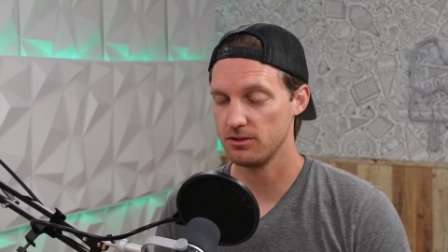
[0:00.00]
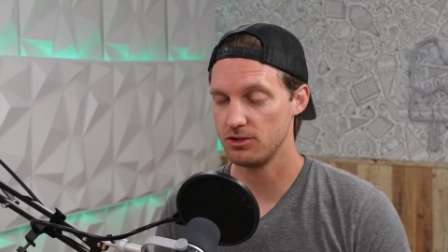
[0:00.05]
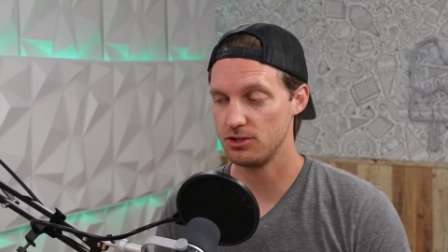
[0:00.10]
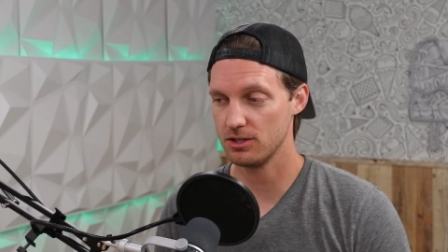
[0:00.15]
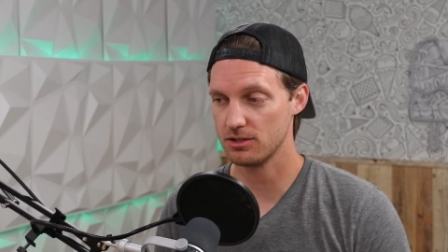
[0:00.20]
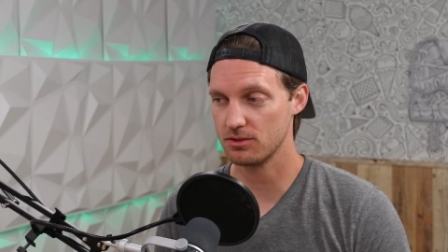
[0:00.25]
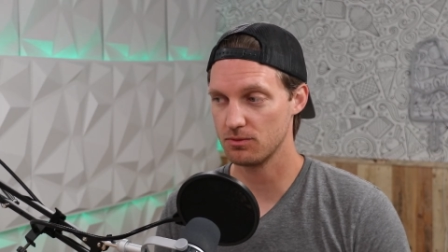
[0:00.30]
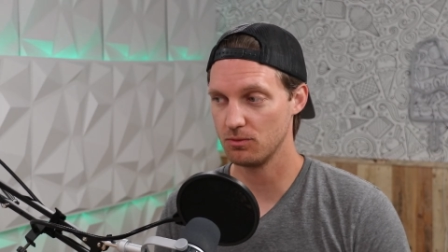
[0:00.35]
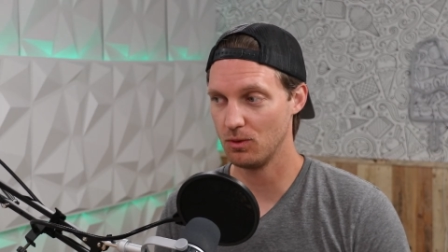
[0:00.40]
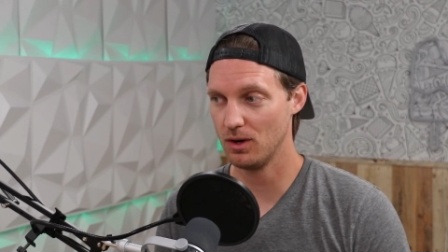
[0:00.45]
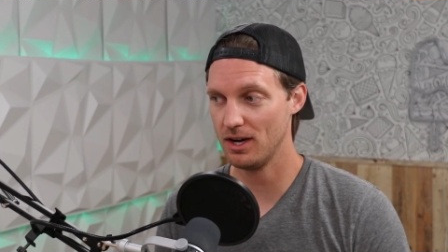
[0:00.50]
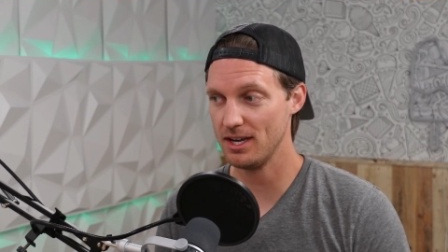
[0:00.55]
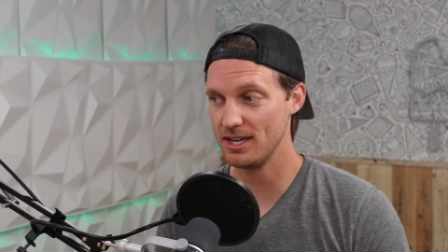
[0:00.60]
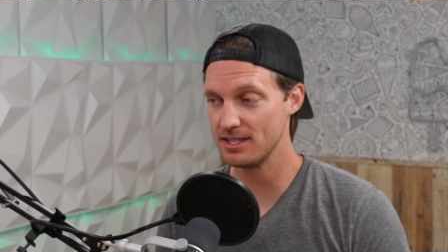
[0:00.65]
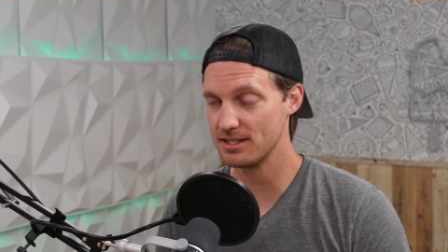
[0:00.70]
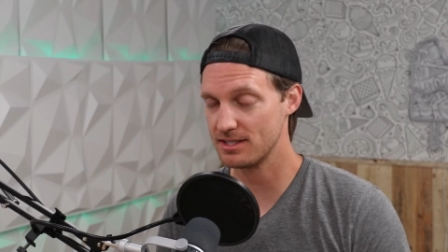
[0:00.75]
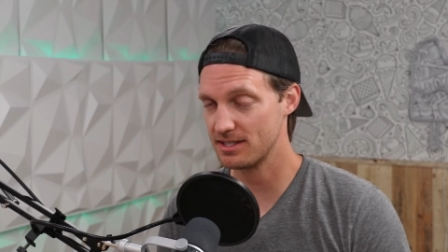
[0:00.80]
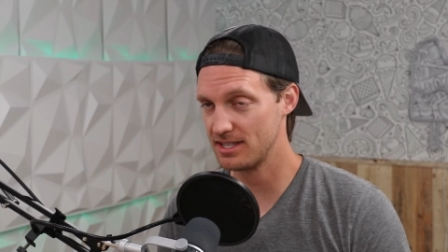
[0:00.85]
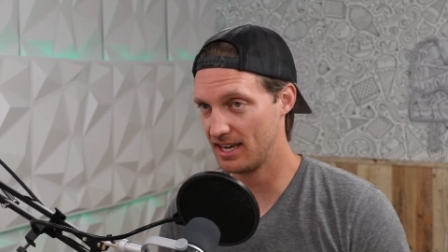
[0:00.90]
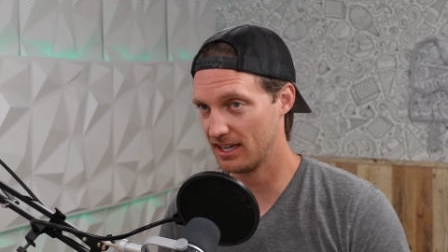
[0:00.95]
just what
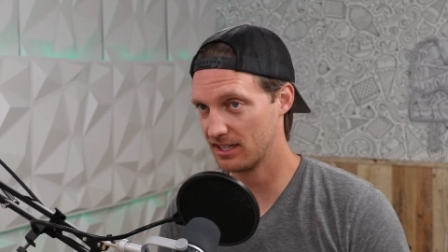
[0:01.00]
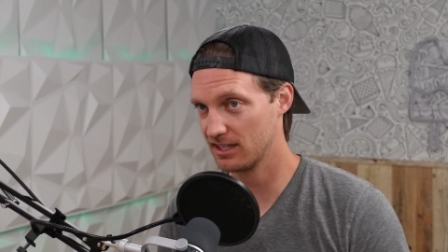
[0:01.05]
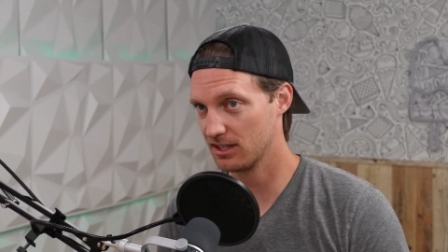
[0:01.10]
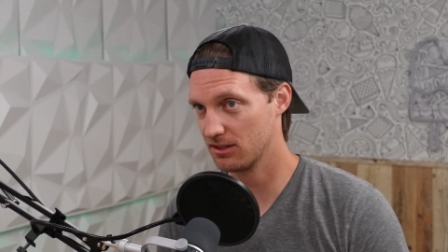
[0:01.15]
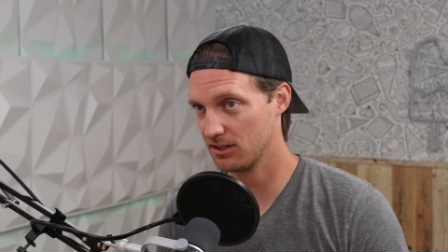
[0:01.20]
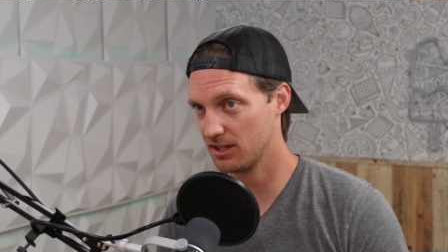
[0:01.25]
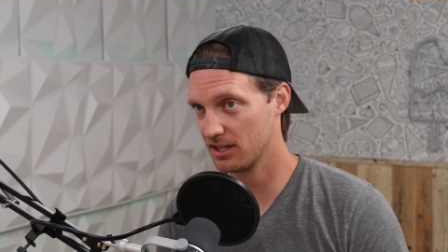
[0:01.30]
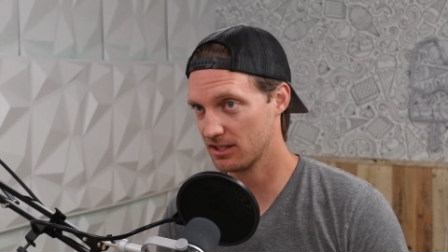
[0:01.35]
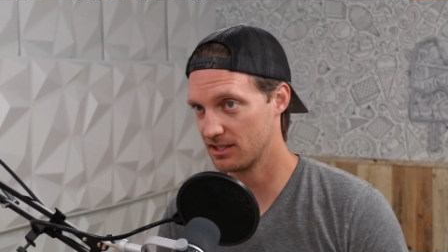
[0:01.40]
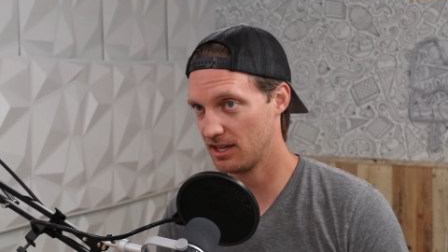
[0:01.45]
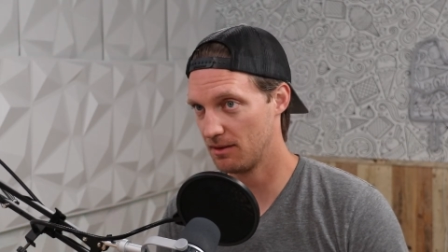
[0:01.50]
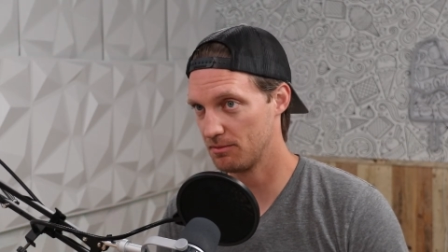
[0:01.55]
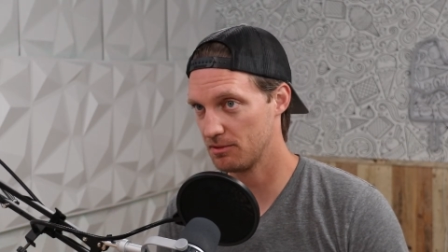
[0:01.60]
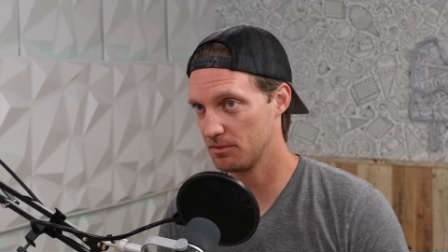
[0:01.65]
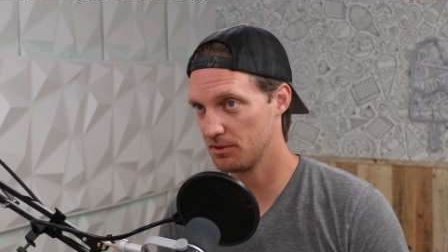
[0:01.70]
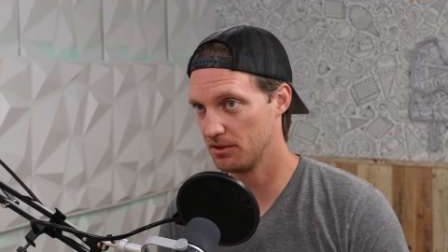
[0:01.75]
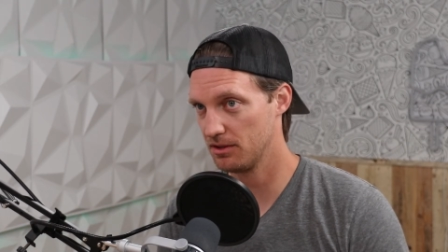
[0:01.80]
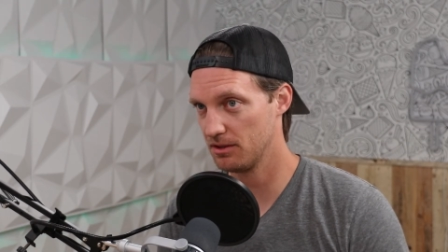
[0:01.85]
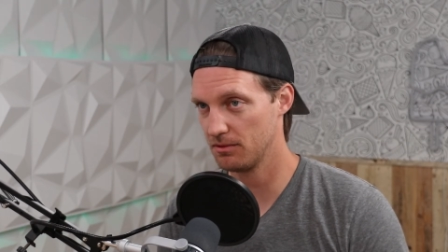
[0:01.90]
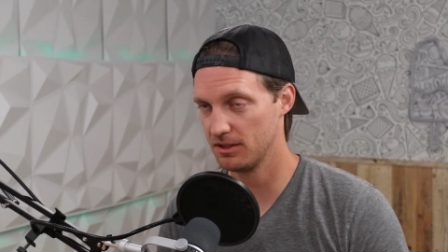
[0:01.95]
is technically
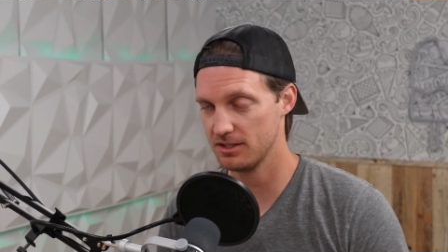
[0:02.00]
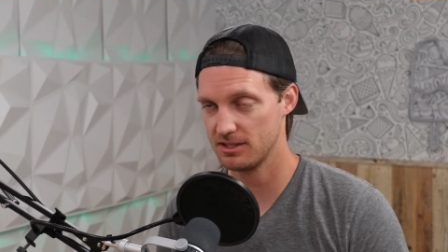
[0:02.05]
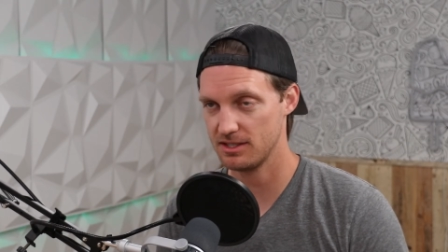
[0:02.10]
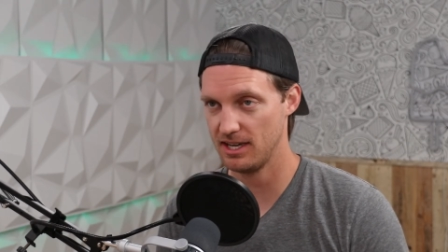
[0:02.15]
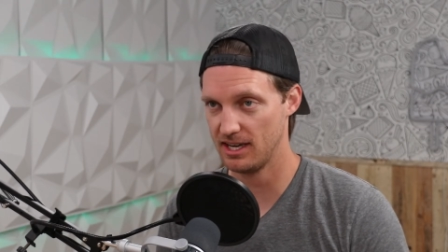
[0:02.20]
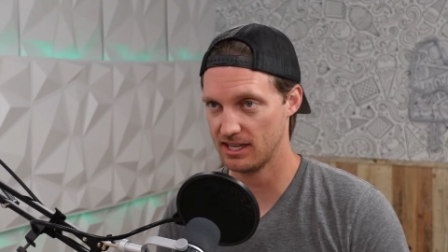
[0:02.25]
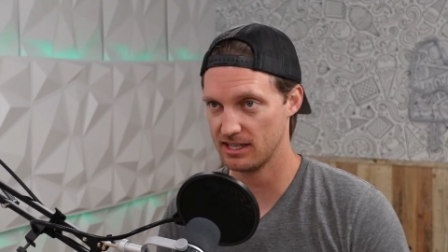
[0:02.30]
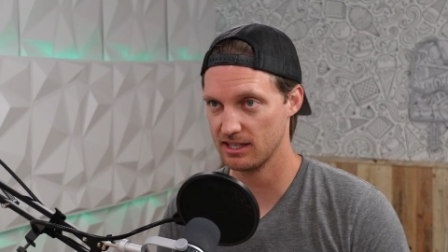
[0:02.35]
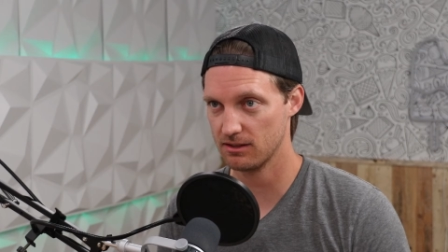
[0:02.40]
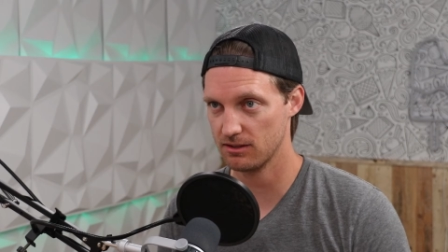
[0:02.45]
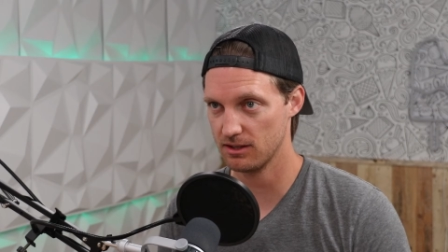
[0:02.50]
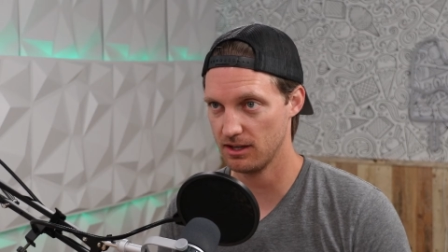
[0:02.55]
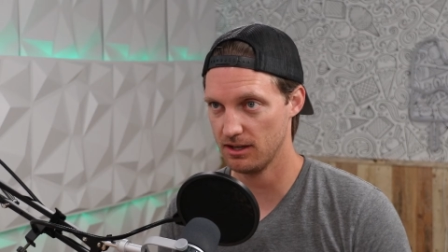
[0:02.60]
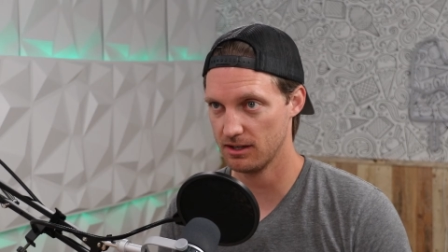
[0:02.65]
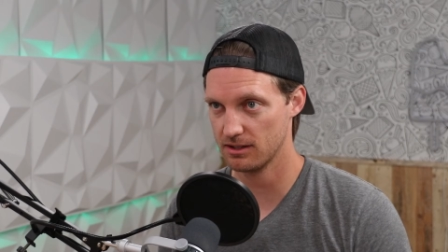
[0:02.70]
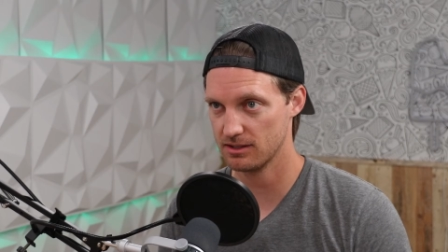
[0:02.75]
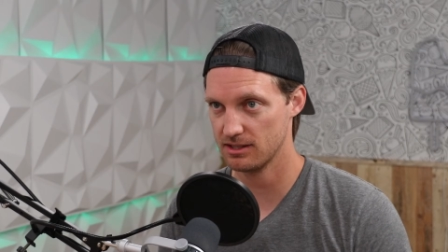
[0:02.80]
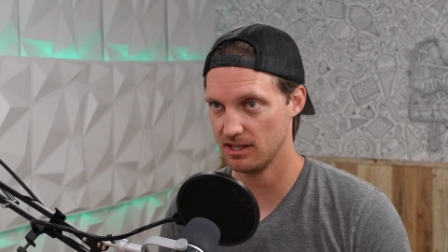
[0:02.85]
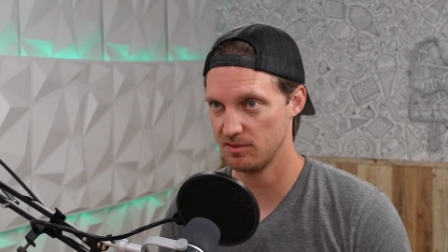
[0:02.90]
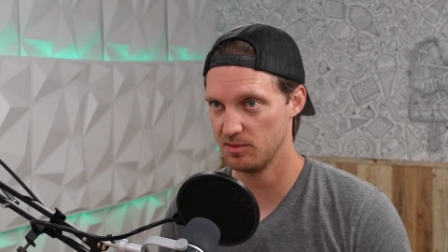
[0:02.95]
acceptable and what's technically
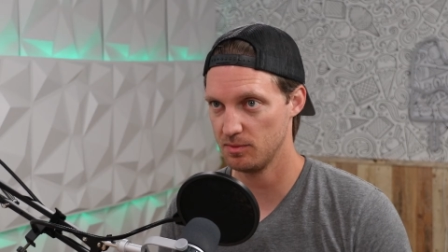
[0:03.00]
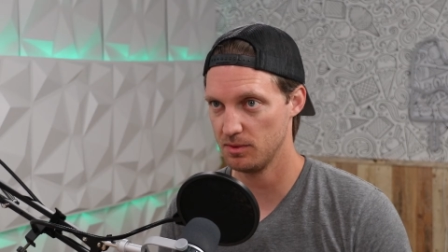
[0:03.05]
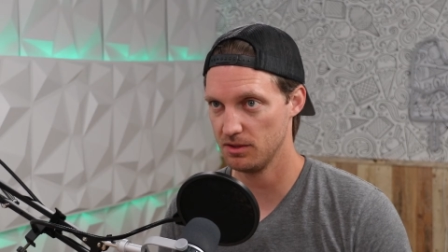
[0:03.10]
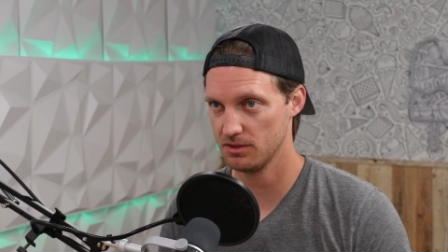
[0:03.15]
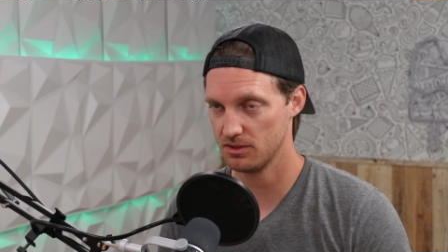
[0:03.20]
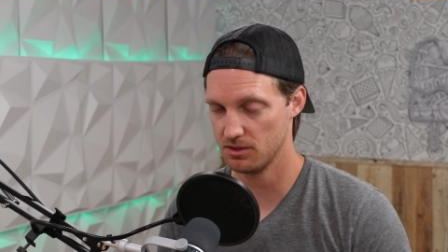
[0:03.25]
unacceptable.